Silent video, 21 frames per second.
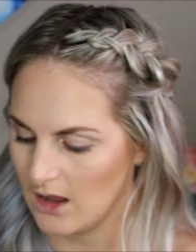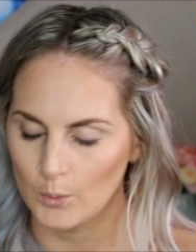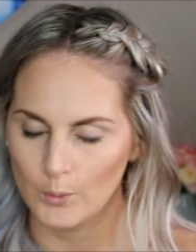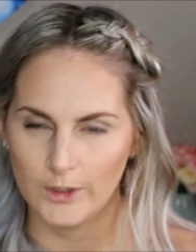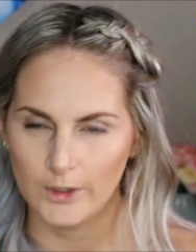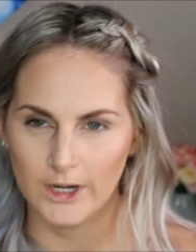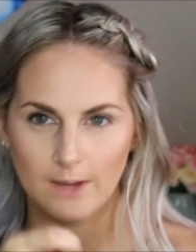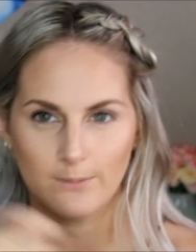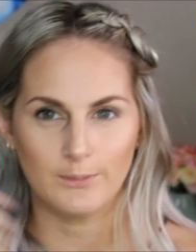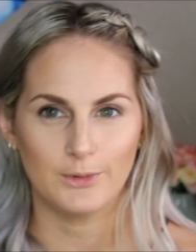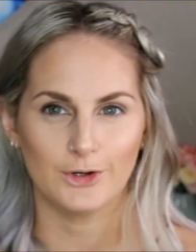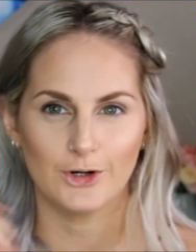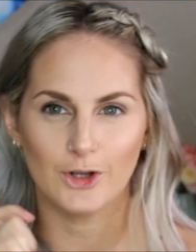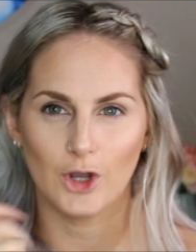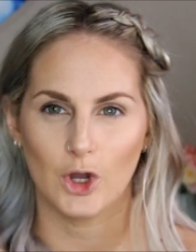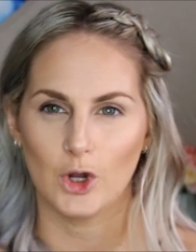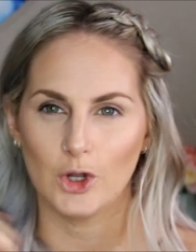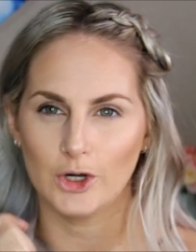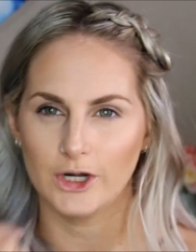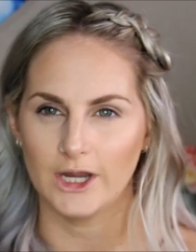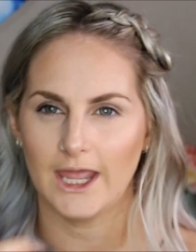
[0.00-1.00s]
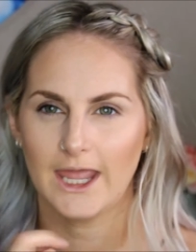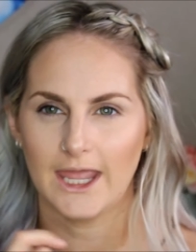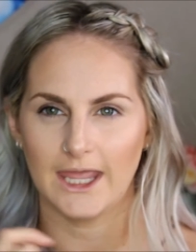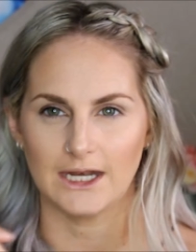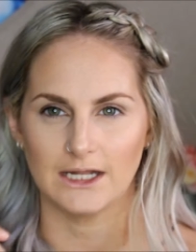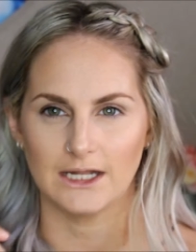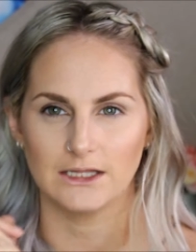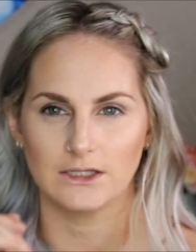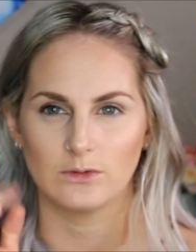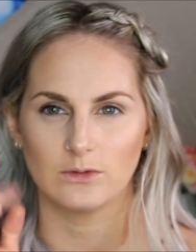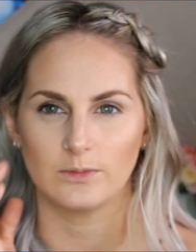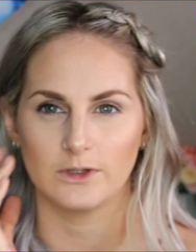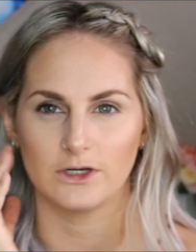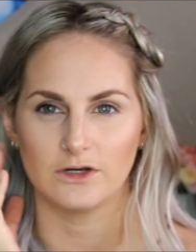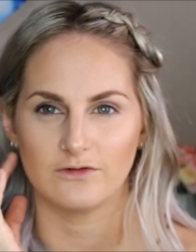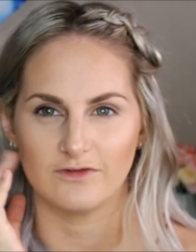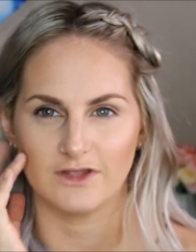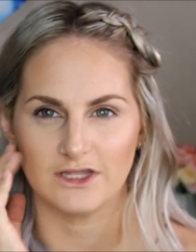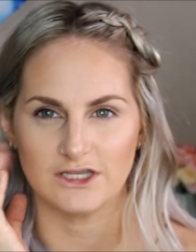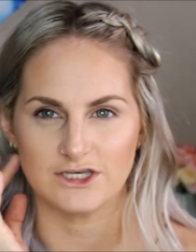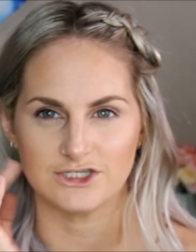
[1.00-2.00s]
When I put it on, I had a little bit
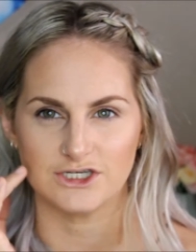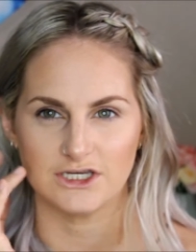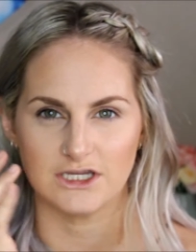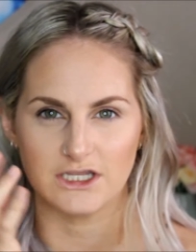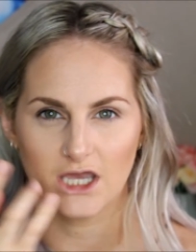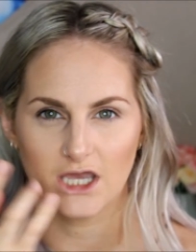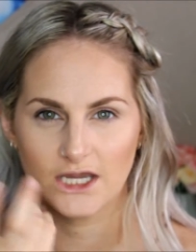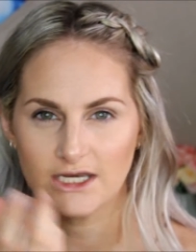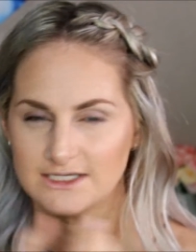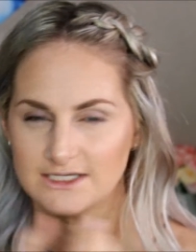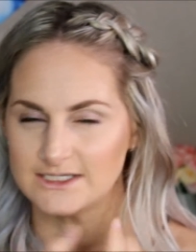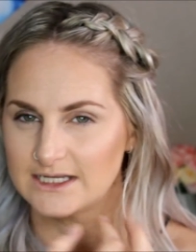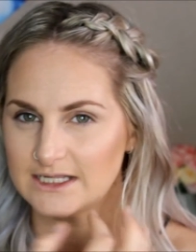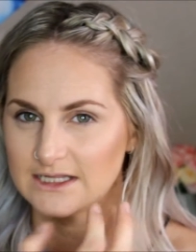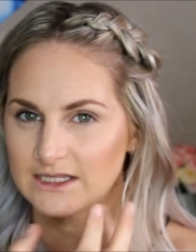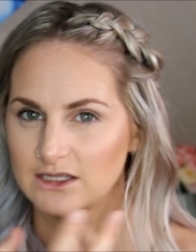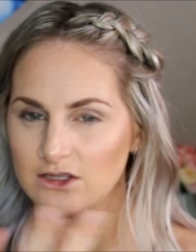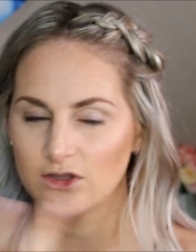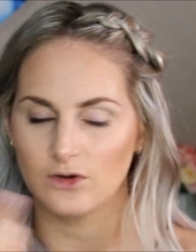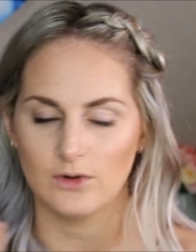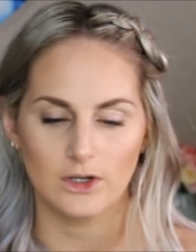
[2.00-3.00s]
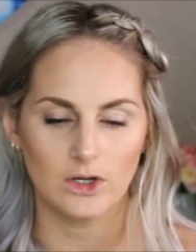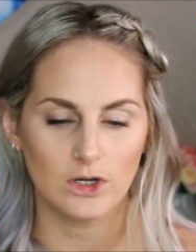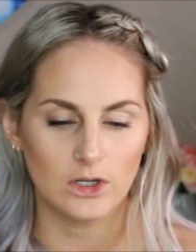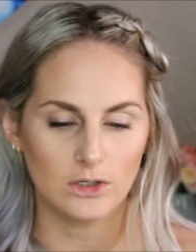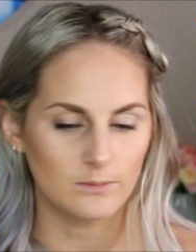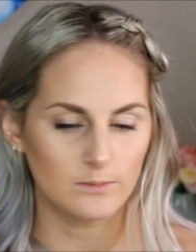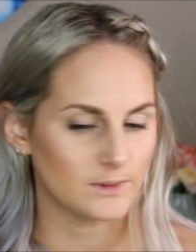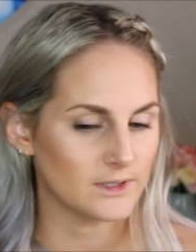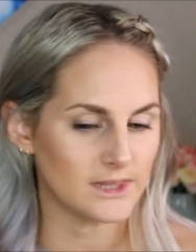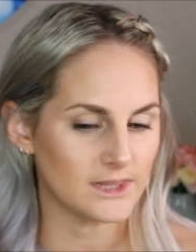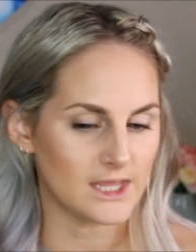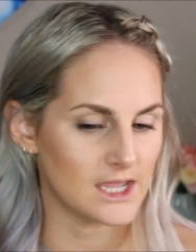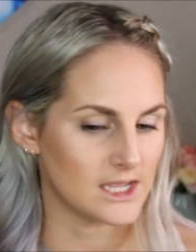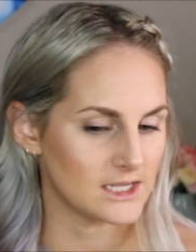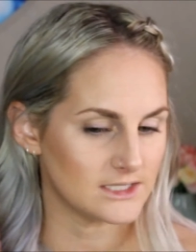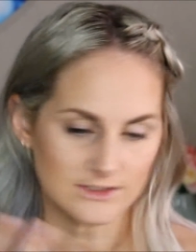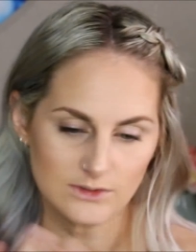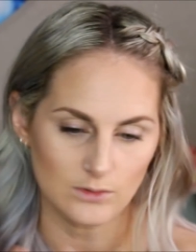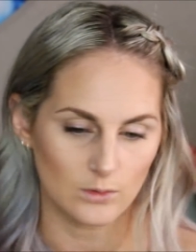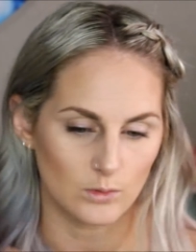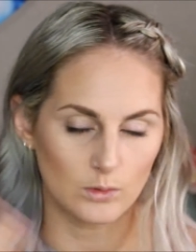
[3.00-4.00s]
of itchy kind of tingling going on, but that
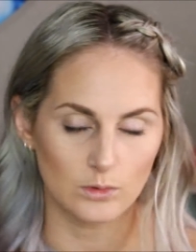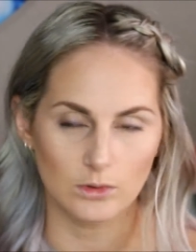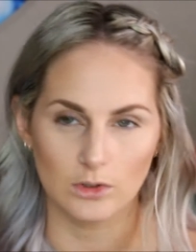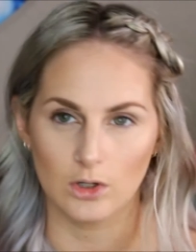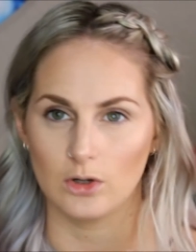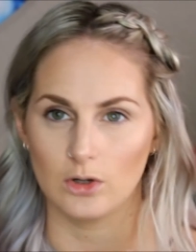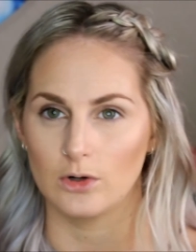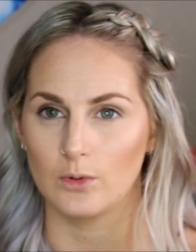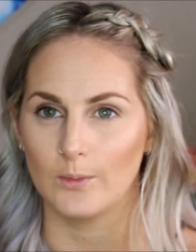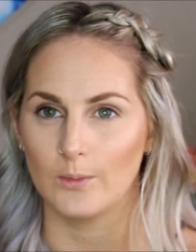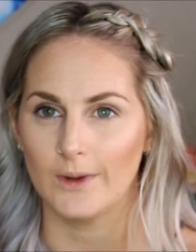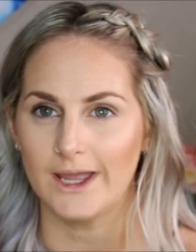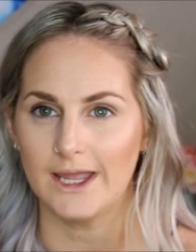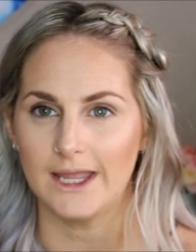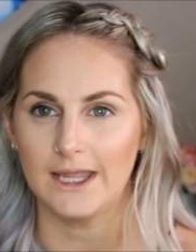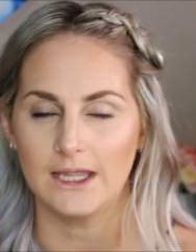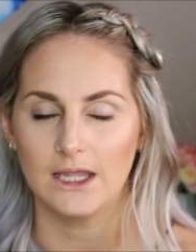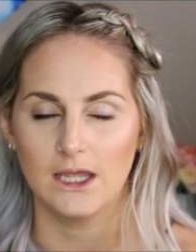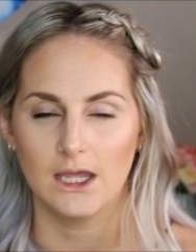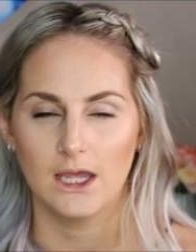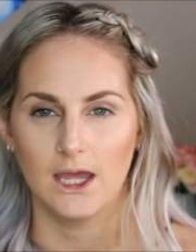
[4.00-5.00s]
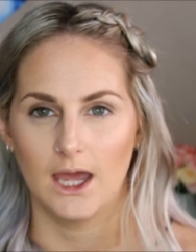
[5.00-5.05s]
has all gone away,